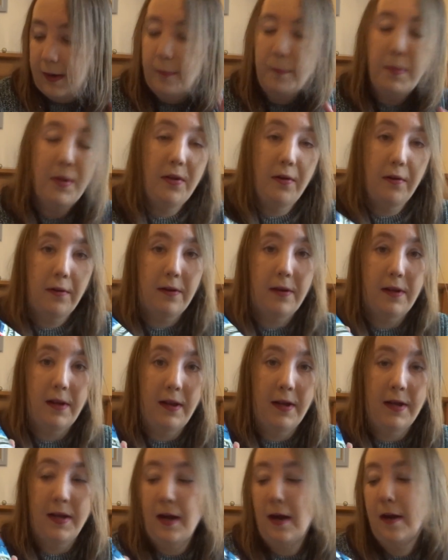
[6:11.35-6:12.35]
But not gonna
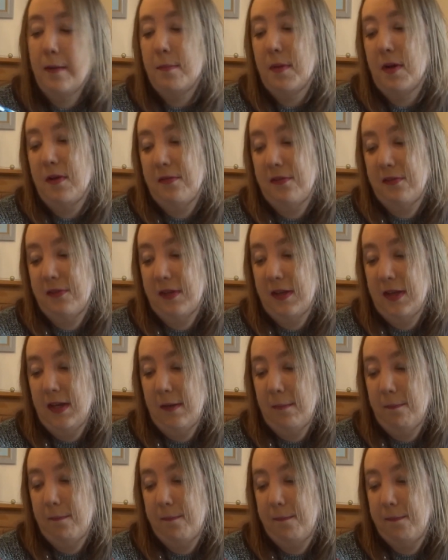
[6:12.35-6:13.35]
lie, I
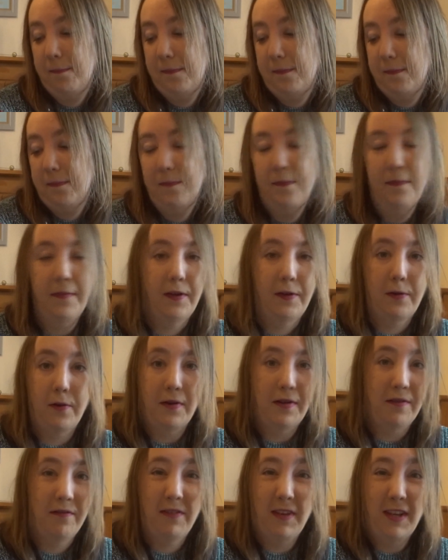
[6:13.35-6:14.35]
mostly got
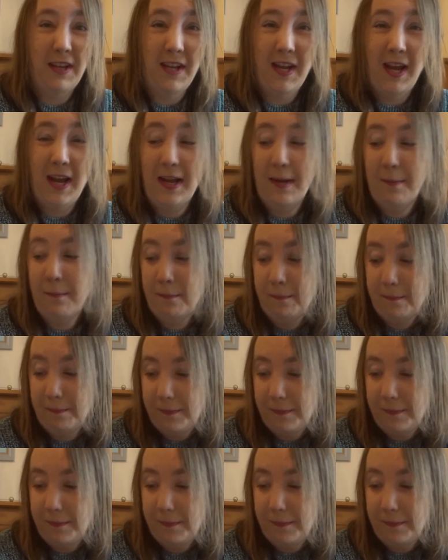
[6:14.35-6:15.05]
it for the name.